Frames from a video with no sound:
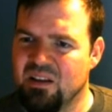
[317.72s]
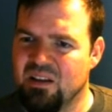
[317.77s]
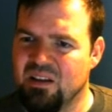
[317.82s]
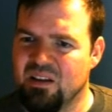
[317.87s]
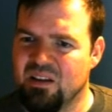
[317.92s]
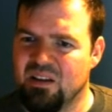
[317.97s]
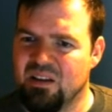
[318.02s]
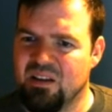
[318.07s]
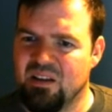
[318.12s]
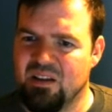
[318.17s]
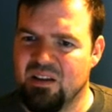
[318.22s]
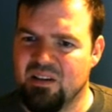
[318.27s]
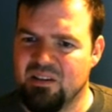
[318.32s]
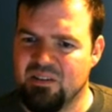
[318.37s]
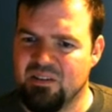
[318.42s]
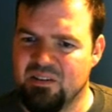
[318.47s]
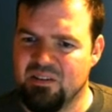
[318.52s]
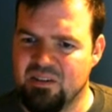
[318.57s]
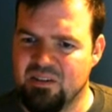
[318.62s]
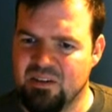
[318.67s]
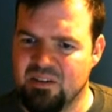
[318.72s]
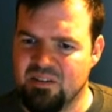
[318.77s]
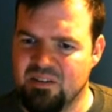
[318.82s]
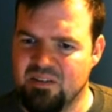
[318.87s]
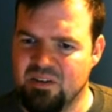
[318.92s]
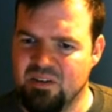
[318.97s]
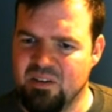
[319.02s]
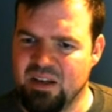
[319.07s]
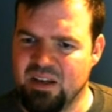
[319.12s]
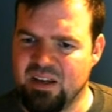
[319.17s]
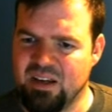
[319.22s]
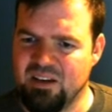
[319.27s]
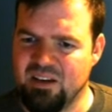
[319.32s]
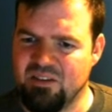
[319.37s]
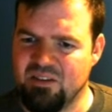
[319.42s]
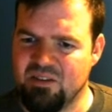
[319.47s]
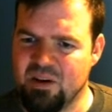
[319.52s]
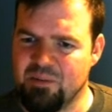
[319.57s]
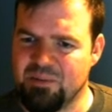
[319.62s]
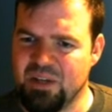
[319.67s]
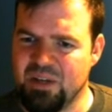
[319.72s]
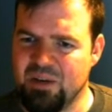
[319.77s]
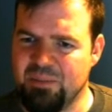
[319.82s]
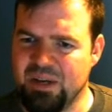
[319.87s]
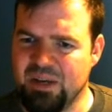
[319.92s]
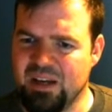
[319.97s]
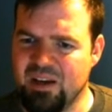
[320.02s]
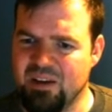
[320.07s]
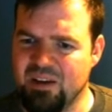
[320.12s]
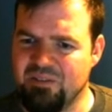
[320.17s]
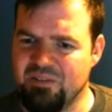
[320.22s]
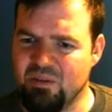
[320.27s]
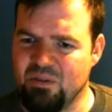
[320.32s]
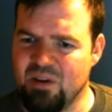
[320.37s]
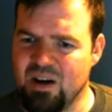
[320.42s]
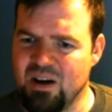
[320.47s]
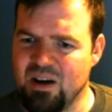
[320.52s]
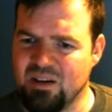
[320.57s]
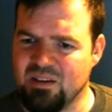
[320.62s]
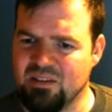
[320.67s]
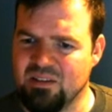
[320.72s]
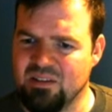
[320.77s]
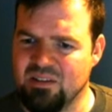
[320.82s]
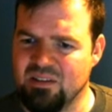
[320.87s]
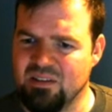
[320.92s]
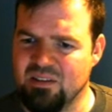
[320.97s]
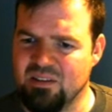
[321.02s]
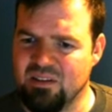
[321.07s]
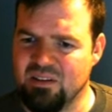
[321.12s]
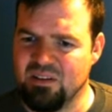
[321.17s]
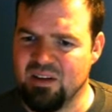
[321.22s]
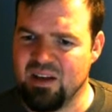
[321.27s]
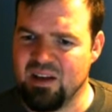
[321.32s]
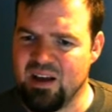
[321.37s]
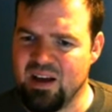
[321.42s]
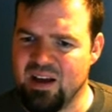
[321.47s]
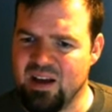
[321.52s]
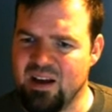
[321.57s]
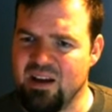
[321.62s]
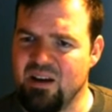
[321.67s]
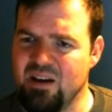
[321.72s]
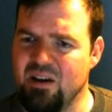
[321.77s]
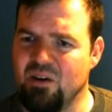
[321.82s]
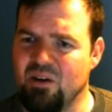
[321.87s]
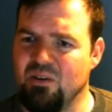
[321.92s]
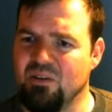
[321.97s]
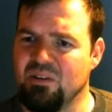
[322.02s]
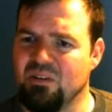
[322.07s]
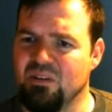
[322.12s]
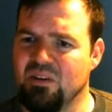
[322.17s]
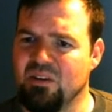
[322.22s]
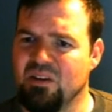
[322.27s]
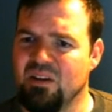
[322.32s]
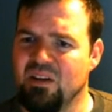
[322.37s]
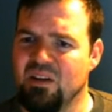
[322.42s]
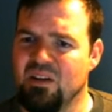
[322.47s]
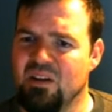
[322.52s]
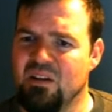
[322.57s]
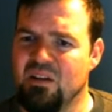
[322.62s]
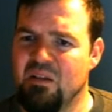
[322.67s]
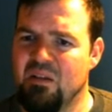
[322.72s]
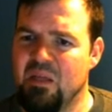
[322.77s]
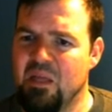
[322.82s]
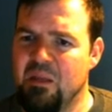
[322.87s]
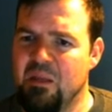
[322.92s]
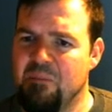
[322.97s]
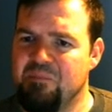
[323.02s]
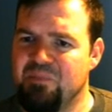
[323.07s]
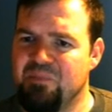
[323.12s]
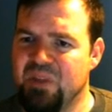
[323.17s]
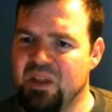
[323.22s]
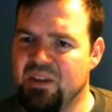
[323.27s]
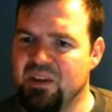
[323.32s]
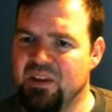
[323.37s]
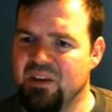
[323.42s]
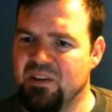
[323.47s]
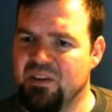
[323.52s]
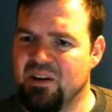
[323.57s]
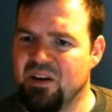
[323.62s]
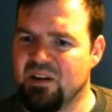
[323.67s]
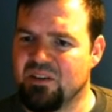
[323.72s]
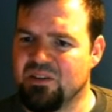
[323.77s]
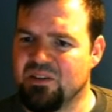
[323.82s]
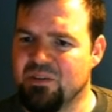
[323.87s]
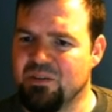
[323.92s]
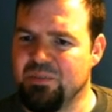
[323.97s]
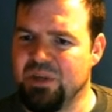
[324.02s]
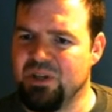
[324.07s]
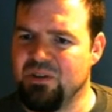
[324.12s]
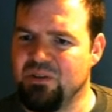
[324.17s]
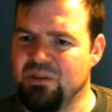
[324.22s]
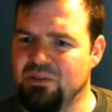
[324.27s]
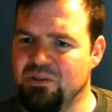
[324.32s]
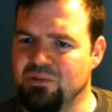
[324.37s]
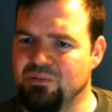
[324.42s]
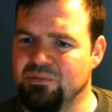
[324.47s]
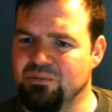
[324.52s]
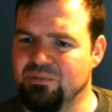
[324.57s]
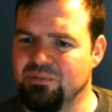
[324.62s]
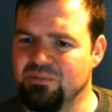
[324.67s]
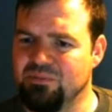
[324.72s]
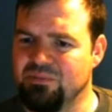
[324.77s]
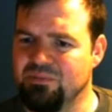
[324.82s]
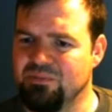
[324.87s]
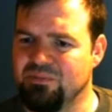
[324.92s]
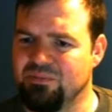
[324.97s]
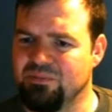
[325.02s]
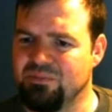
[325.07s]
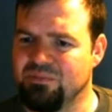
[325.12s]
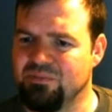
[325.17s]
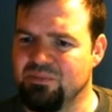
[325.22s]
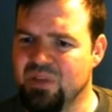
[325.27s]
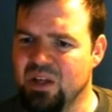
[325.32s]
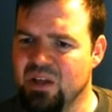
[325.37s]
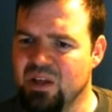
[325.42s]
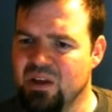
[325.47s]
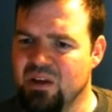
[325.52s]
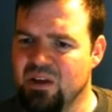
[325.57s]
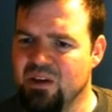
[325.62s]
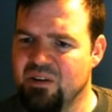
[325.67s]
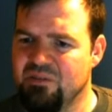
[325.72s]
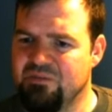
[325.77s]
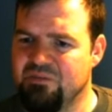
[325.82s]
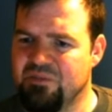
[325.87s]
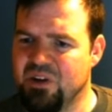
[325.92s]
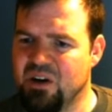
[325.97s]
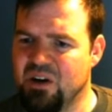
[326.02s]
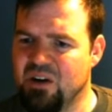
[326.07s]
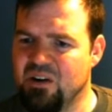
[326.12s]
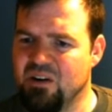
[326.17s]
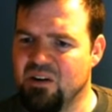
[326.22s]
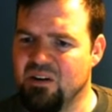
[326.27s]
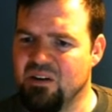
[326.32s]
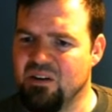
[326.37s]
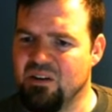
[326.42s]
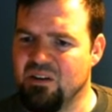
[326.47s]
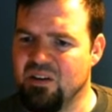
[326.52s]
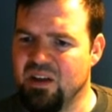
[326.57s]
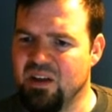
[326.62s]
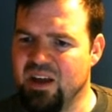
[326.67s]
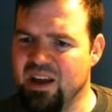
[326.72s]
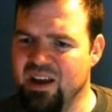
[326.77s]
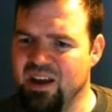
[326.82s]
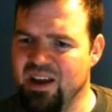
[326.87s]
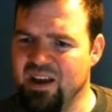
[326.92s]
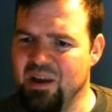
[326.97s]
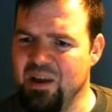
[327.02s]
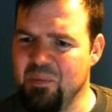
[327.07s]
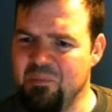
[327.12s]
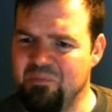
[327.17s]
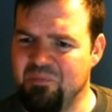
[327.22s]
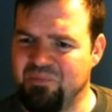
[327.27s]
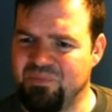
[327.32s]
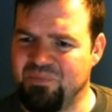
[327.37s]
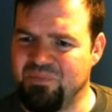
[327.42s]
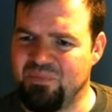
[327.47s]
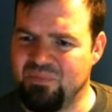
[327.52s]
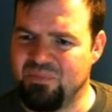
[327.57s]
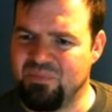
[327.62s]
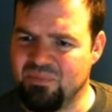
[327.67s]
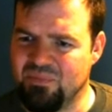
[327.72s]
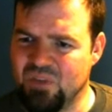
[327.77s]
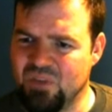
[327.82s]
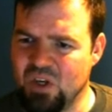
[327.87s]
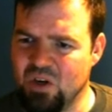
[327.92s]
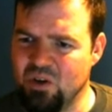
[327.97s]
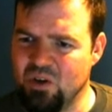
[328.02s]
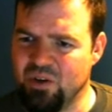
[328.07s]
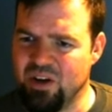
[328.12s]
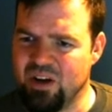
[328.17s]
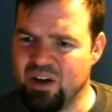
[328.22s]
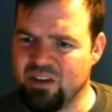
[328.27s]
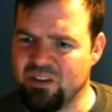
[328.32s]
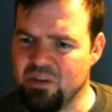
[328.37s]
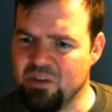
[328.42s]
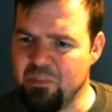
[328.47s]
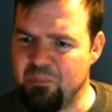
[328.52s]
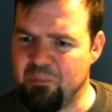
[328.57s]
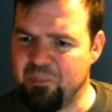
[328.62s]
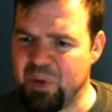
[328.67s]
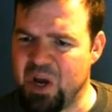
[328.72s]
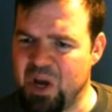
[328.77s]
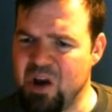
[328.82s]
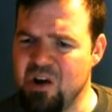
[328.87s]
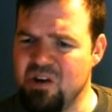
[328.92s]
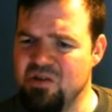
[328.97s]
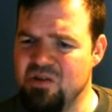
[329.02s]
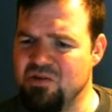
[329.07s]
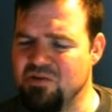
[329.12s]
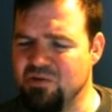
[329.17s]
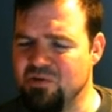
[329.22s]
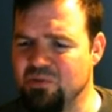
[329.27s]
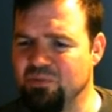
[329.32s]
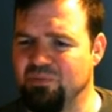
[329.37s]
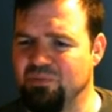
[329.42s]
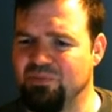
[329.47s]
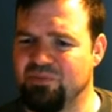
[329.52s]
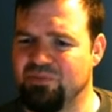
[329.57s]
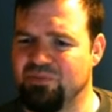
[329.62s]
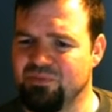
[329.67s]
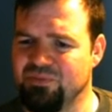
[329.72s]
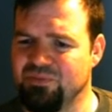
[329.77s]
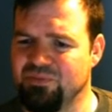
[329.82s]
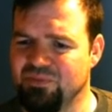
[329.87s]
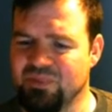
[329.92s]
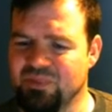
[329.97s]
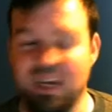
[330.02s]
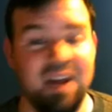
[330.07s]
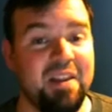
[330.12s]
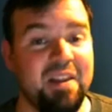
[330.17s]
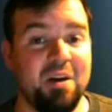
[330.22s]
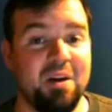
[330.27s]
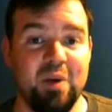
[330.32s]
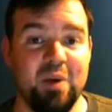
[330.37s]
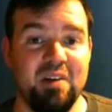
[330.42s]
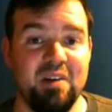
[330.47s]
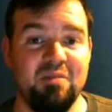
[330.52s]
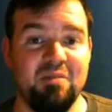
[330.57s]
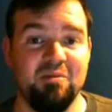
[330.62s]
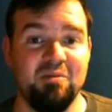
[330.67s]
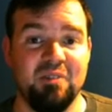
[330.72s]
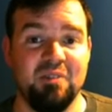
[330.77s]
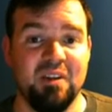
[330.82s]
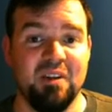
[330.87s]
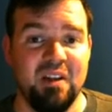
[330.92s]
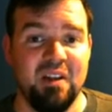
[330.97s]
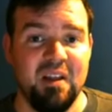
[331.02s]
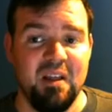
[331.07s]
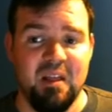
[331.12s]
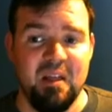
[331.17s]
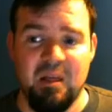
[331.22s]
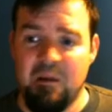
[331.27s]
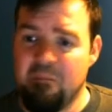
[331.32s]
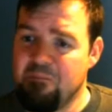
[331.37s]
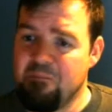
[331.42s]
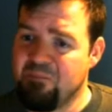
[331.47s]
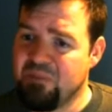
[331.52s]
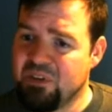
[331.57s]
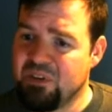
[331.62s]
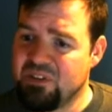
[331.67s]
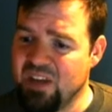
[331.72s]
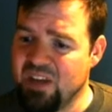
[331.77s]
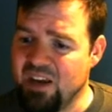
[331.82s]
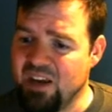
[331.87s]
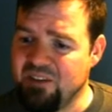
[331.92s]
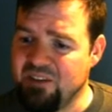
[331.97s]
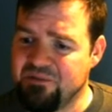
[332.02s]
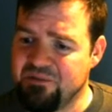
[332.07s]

You don't like getting dropped on a big heavy rock? Ow! And then Dr. Boom. Fall and Go, Doctor. Boom! And there we go. Safe.